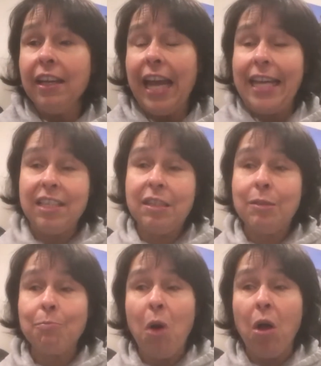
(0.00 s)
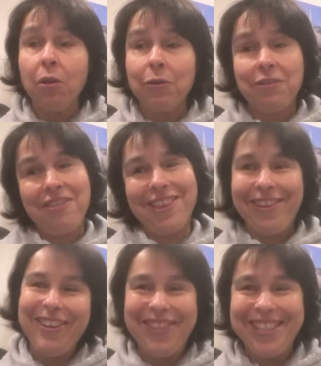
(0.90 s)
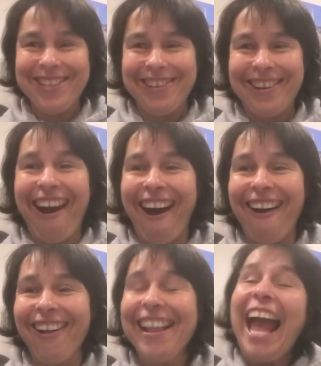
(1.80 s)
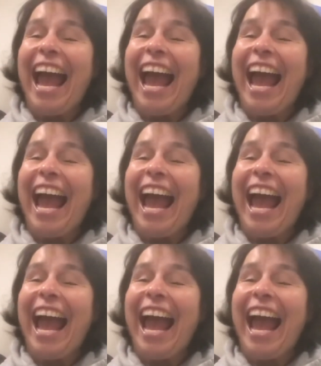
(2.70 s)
a smaller thrift store haul,